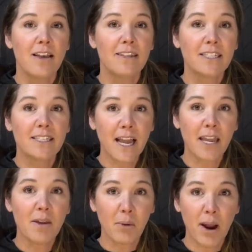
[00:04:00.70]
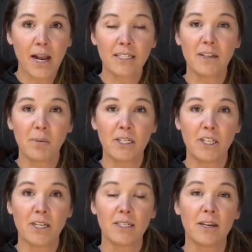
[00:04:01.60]
the second practice of
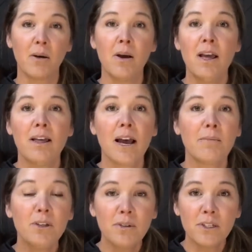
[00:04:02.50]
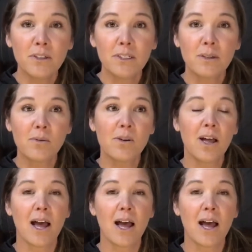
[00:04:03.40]
pitching. So I'm new to the school,